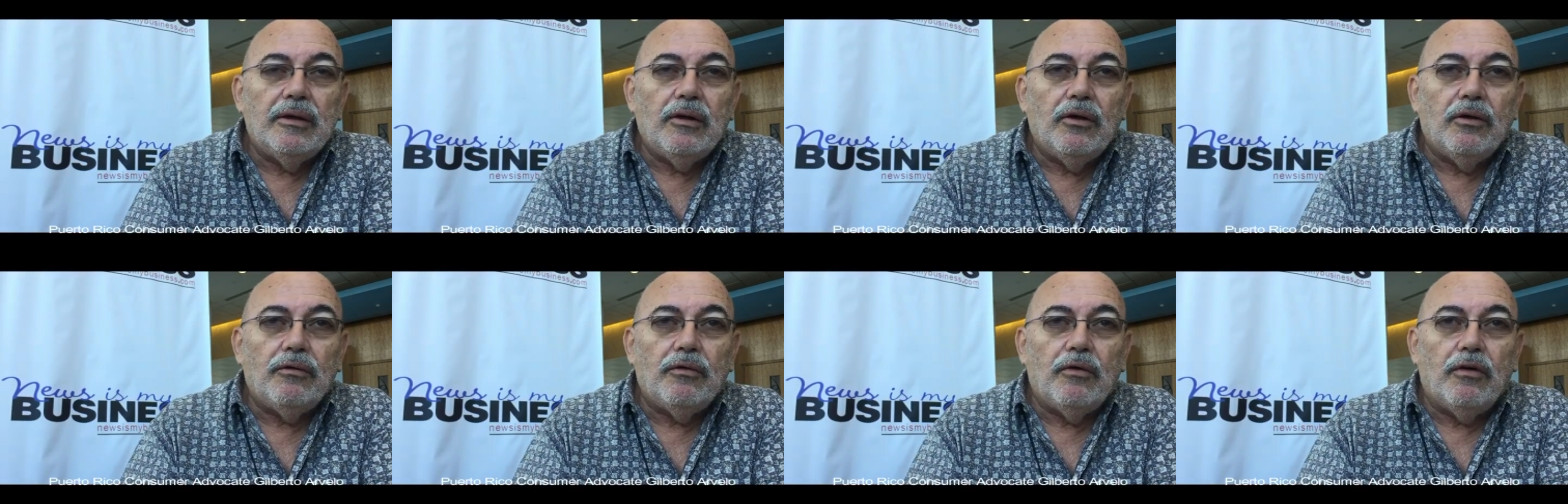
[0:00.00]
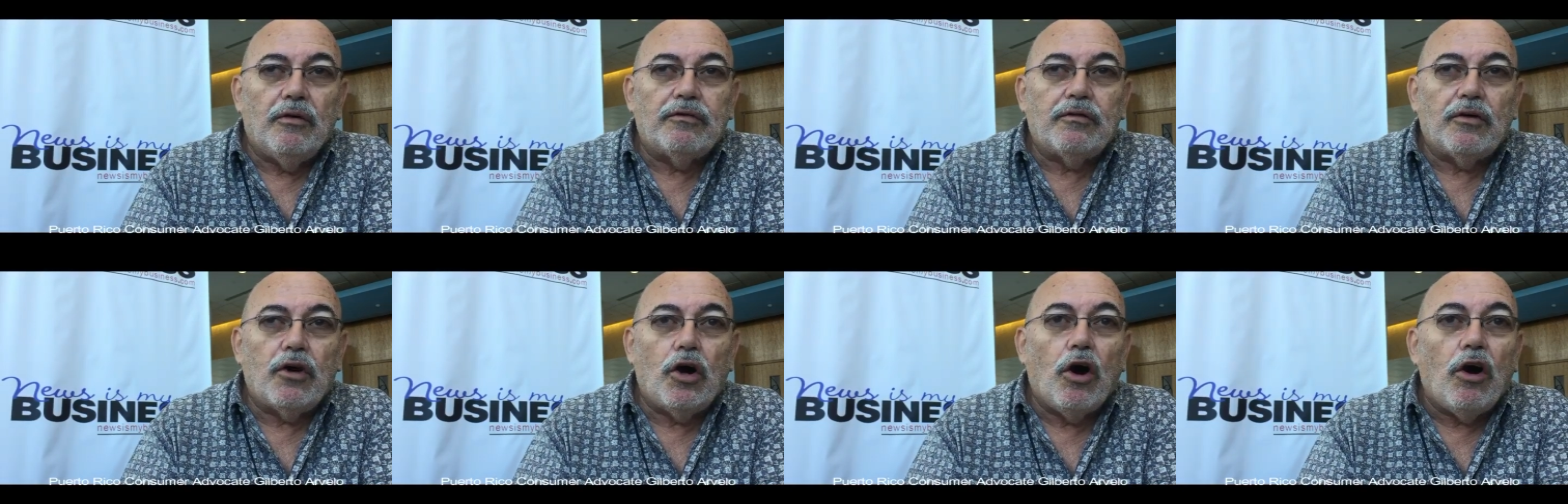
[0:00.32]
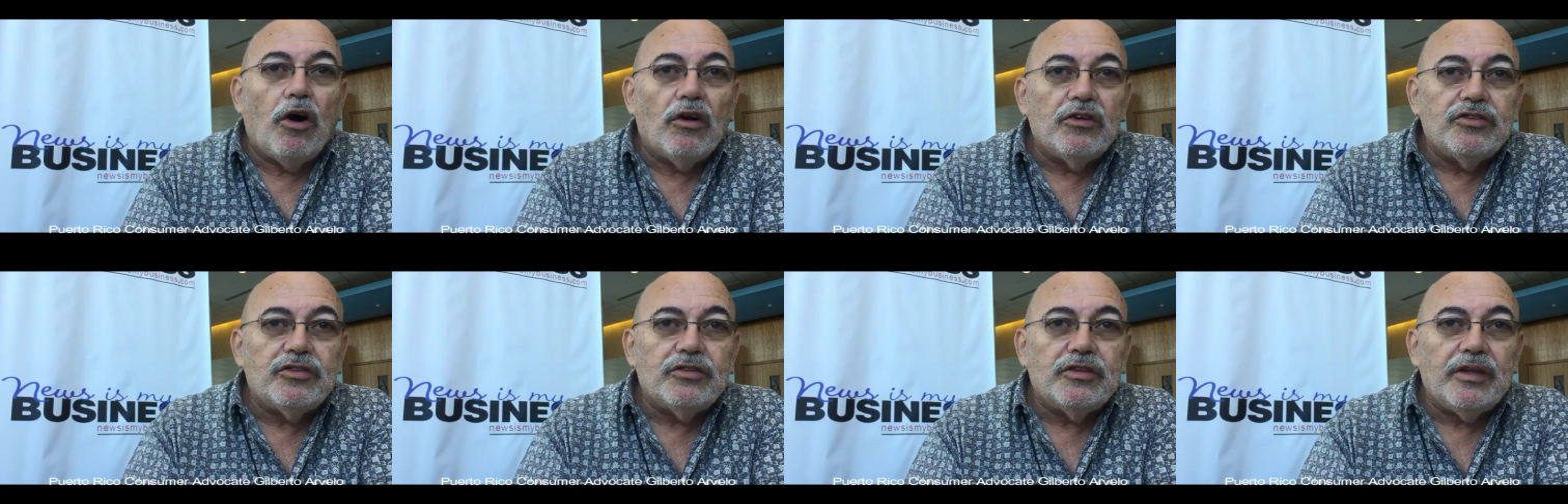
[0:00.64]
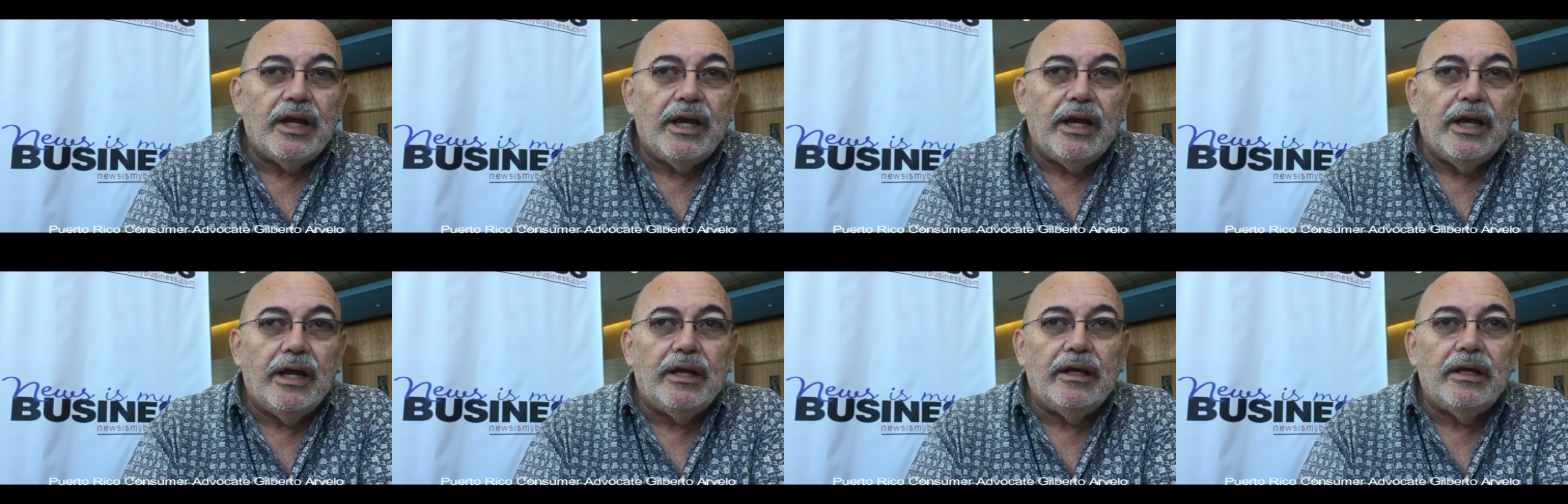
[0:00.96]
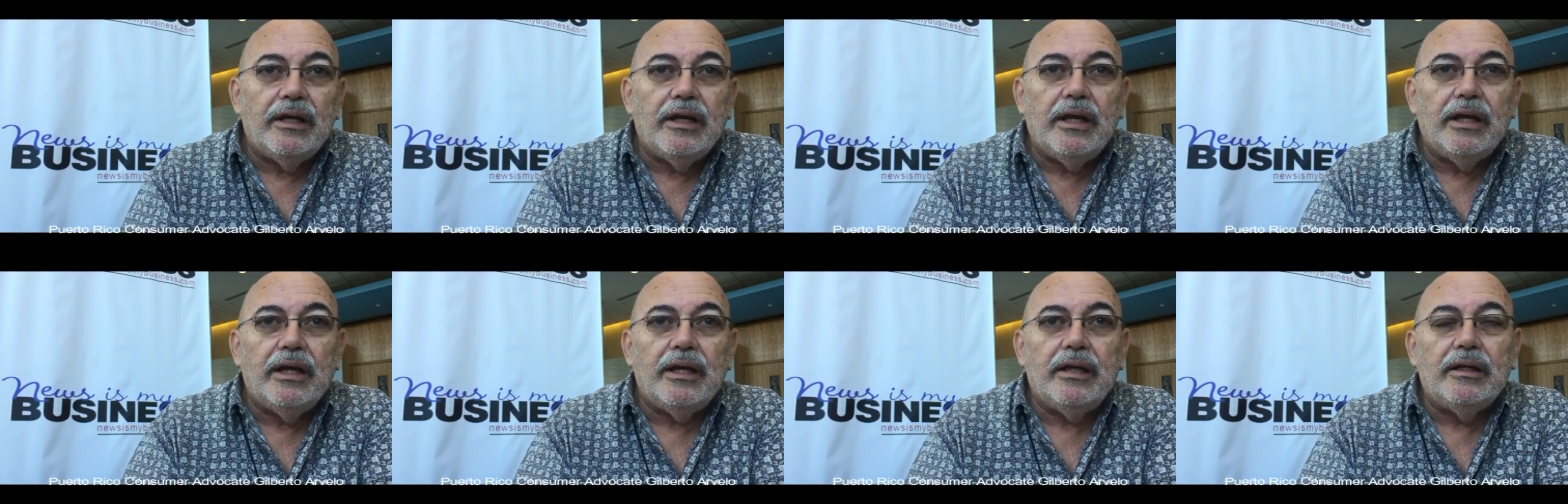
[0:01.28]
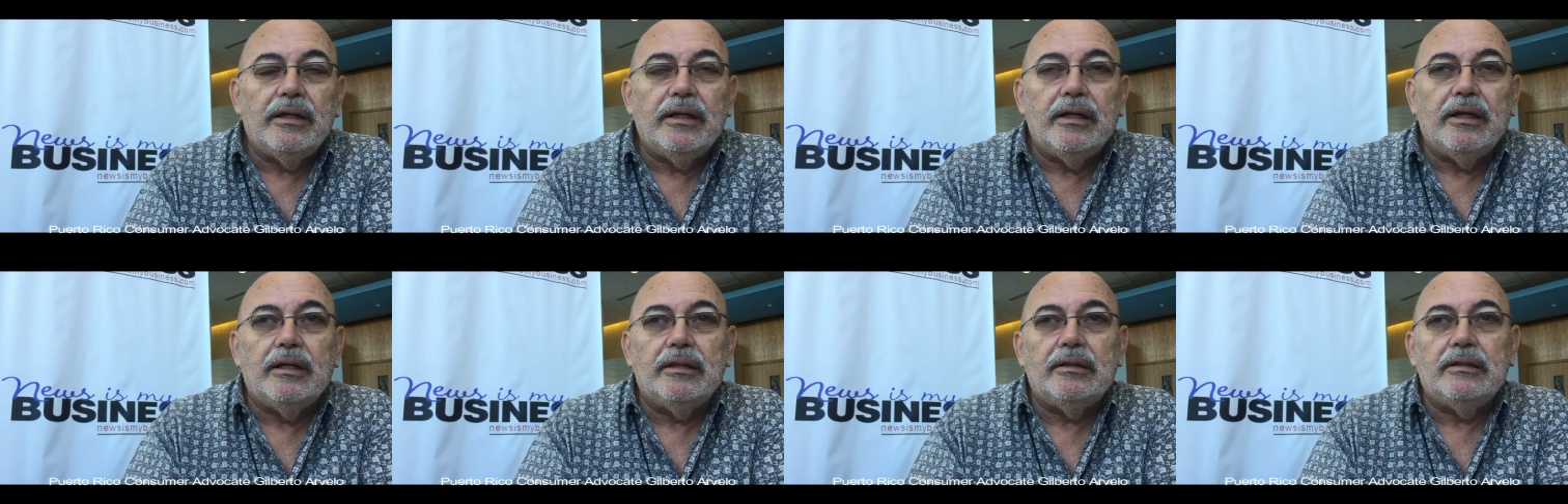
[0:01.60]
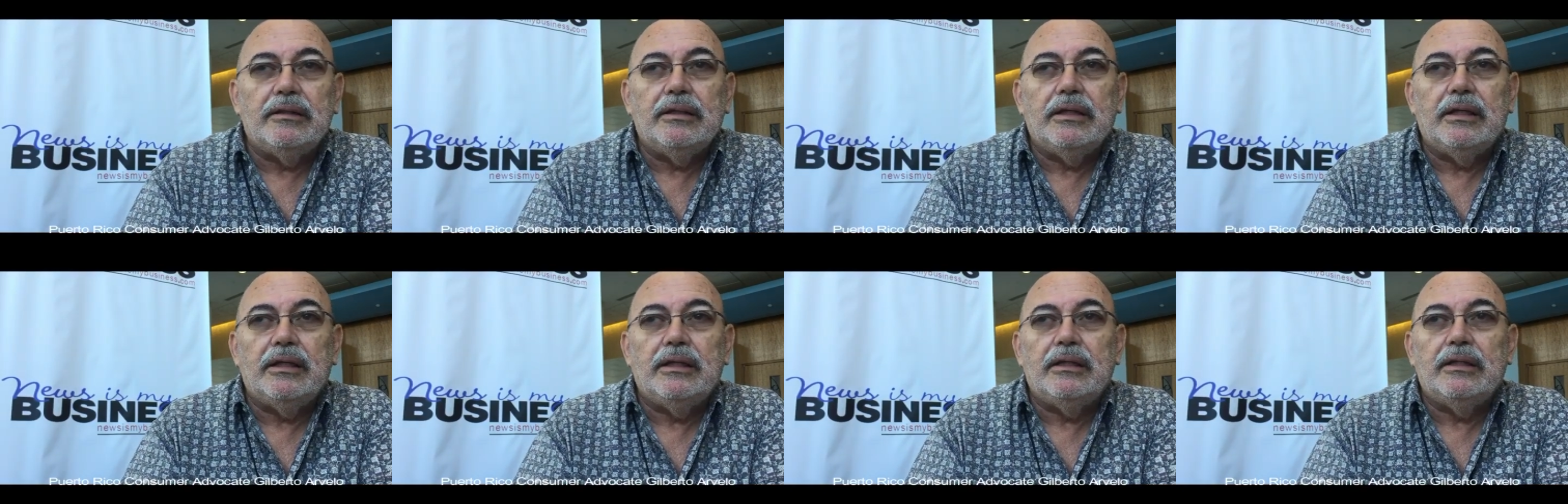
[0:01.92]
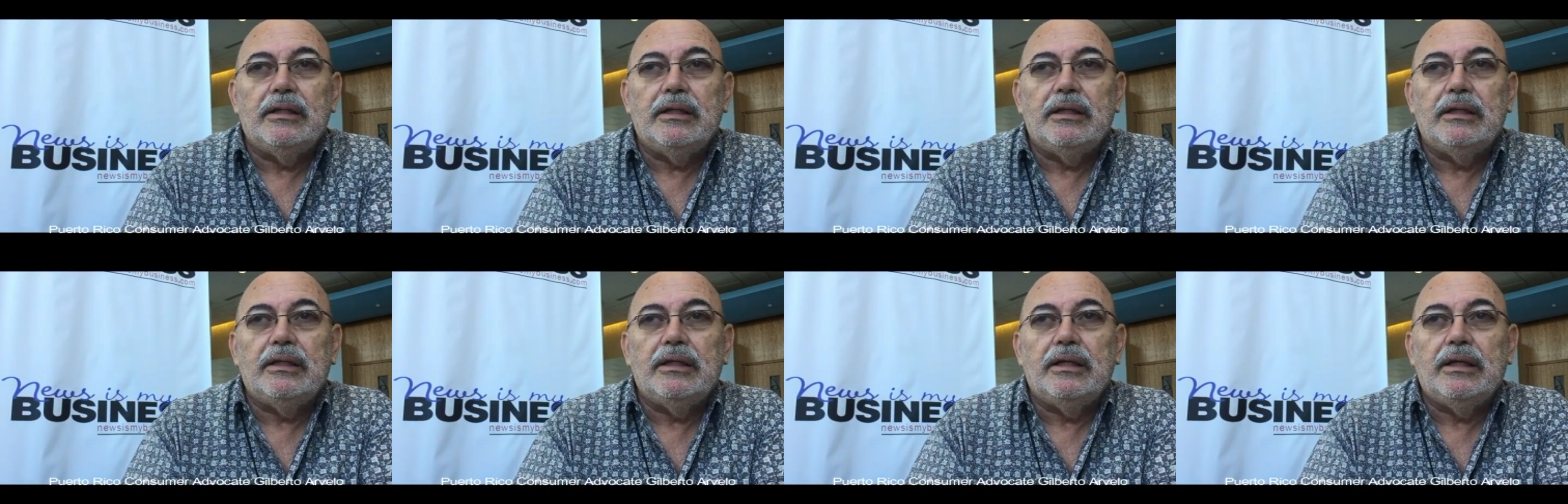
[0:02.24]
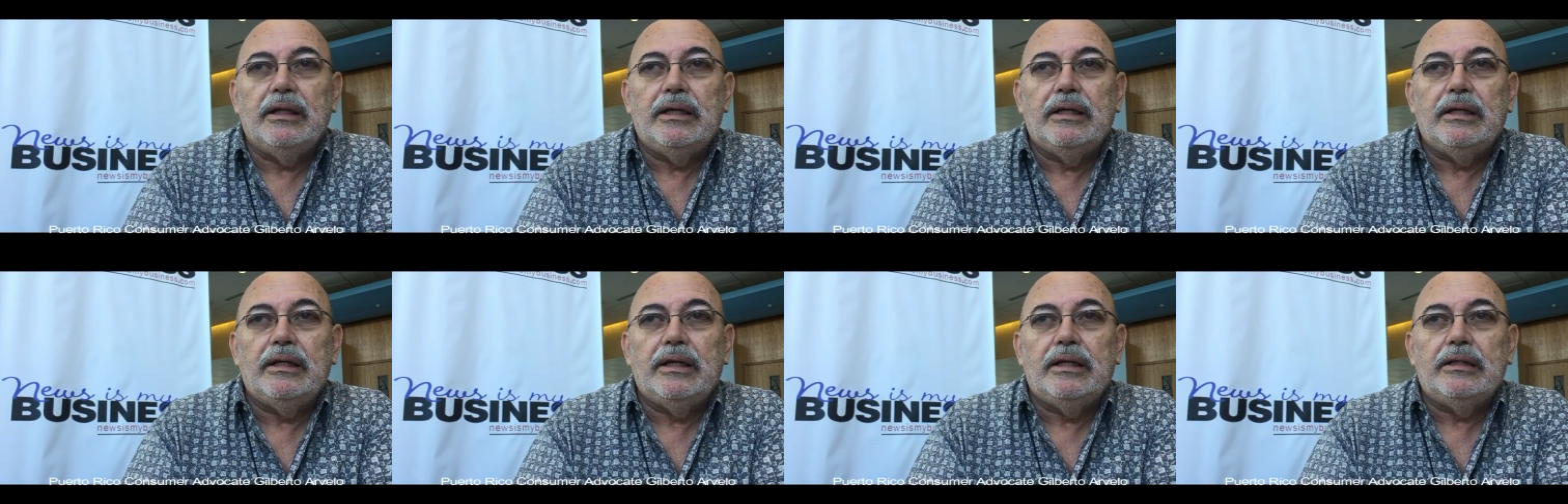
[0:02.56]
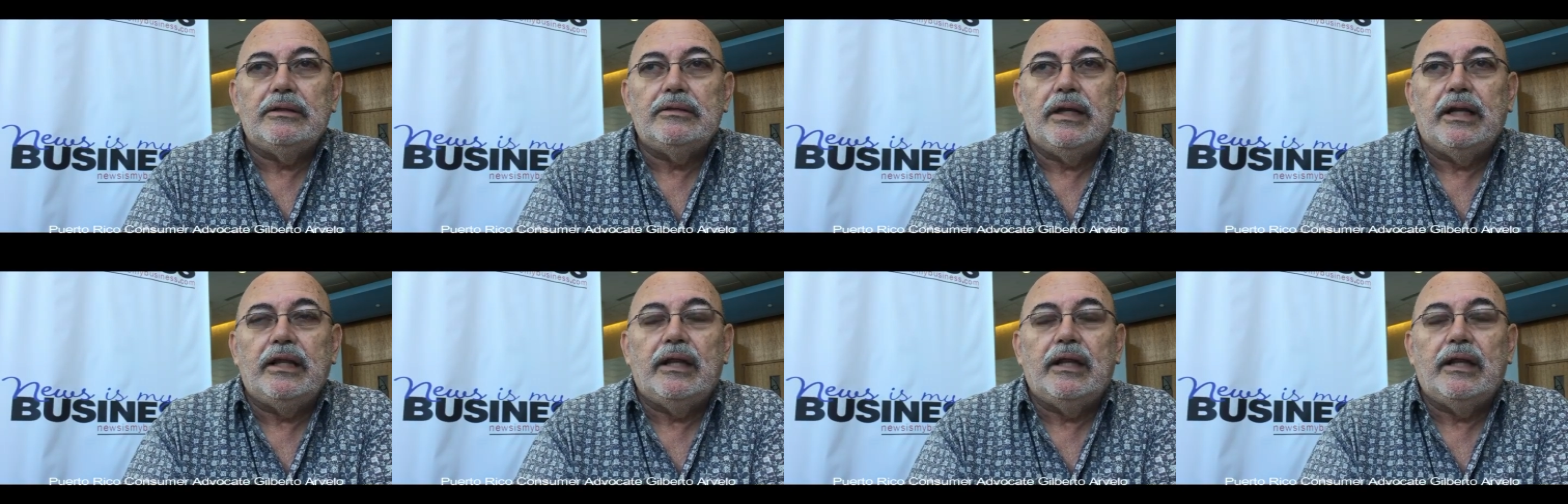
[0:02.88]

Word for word: of, of cost and, and, and, and,